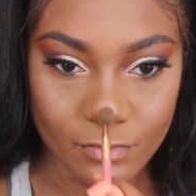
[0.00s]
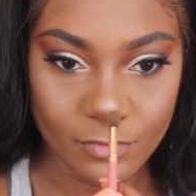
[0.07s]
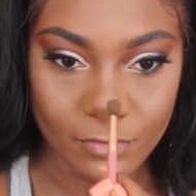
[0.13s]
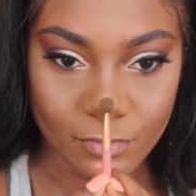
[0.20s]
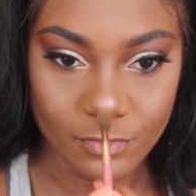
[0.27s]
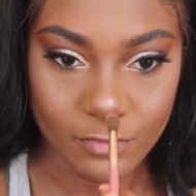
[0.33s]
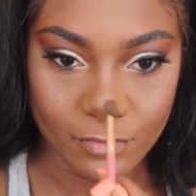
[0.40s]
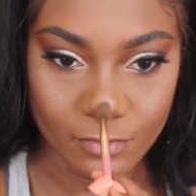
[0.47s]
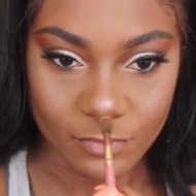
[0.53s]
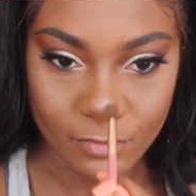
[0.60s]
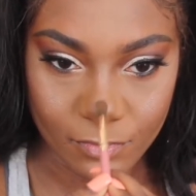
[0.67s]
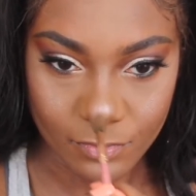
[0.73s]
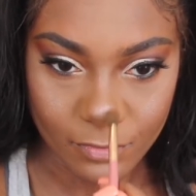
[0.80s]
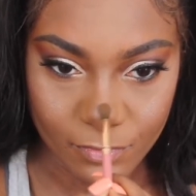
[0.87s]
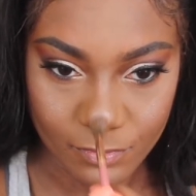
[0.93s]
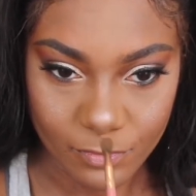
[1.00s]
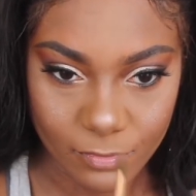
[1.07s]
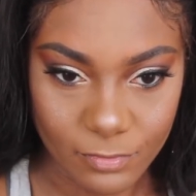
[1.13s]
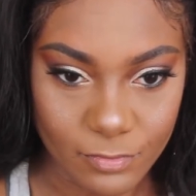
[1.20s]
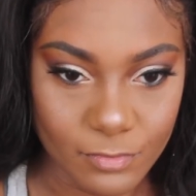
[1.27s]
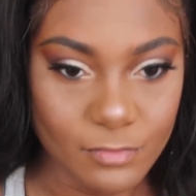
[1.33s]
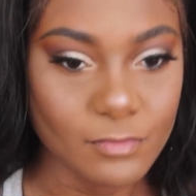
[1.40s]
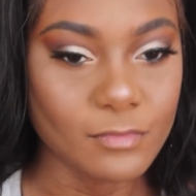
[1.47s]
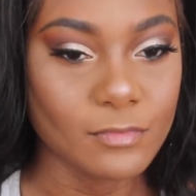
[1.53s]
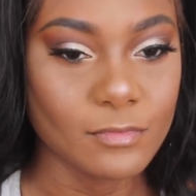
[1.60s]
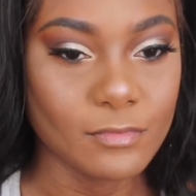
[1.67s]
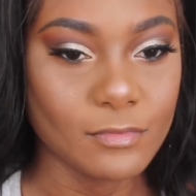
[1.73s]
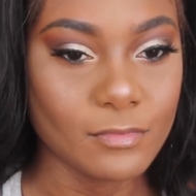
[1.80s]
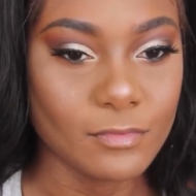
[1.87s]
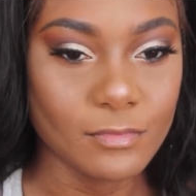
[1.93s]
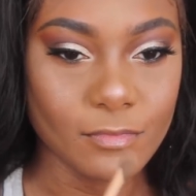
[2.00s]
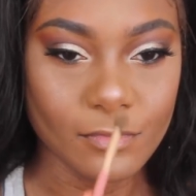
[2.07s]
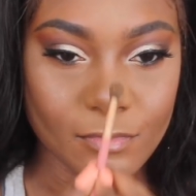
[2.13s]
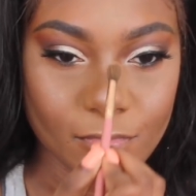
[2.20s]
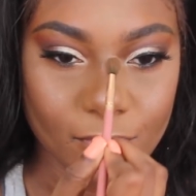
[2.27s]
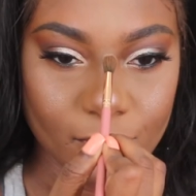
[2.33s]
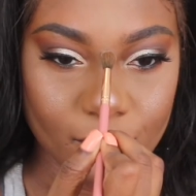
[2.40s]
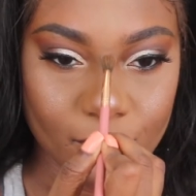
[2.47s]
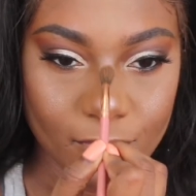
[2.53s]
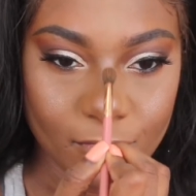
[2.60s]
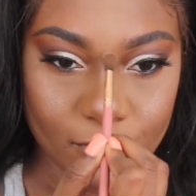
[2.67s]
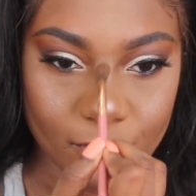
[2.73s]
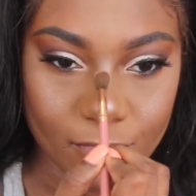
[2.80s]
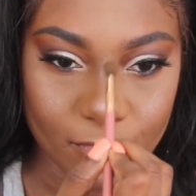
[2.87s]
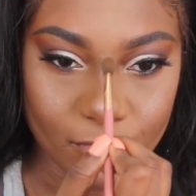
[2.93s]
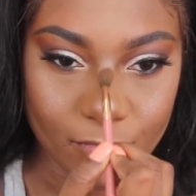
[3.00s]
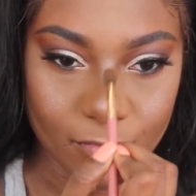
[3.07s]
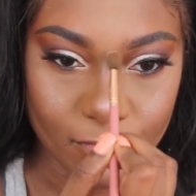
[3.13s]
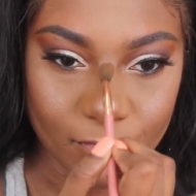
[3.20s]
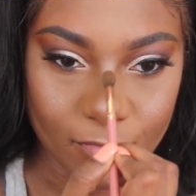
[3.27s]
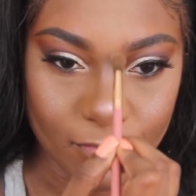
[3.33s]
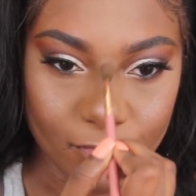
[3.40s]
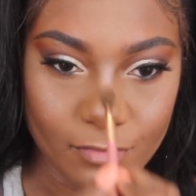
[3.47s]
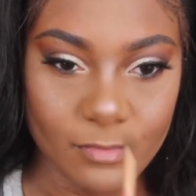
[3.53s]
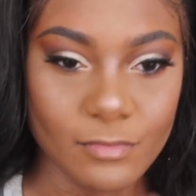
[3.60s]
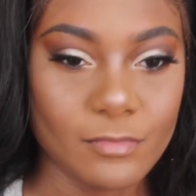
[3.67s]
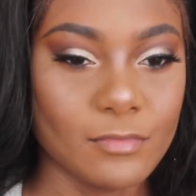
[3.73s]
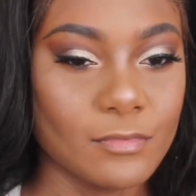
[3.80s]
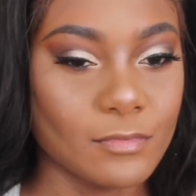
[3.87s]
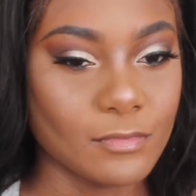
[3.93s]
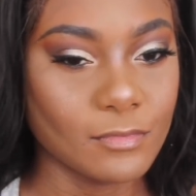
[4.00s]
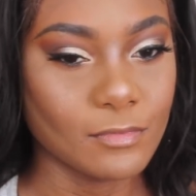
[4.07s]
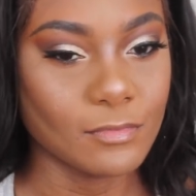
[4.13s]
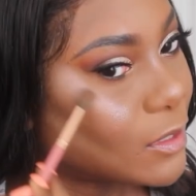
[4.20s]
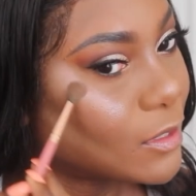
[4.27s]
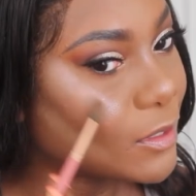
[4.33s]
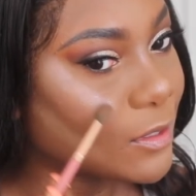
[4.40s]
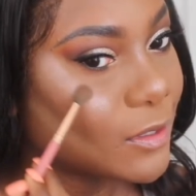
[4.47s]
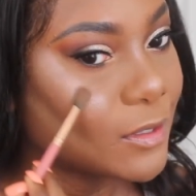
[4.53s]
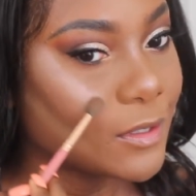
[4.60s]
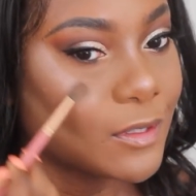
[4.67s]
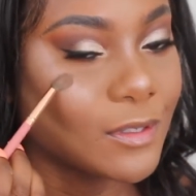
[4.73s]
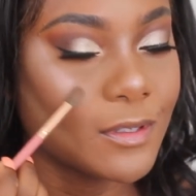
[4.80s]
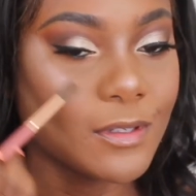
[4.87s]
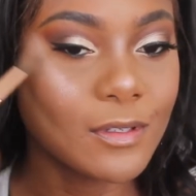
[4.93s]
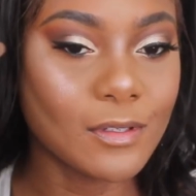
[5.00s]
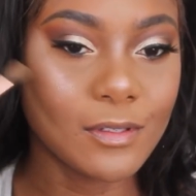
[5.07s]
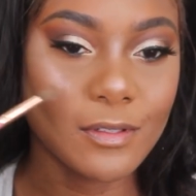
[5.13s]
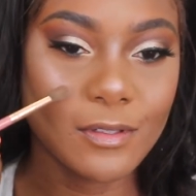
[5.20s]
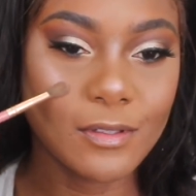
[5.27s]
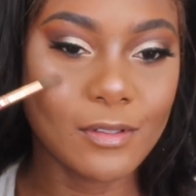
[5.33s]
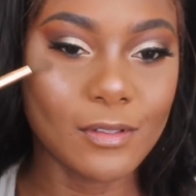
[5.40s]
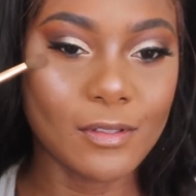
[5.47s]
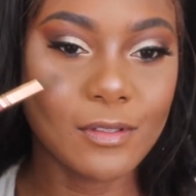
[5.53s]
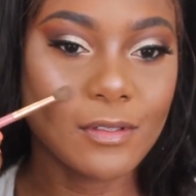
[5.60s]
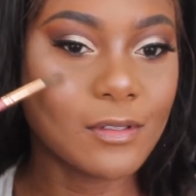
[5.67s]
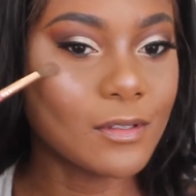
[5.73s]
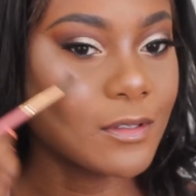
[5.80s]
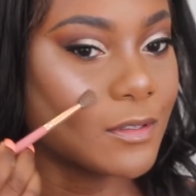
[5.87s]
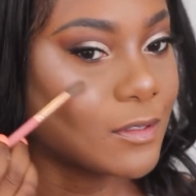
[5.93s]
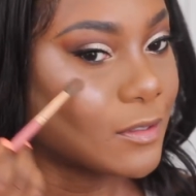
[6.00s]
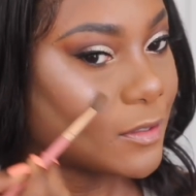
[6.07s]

Nothing is said.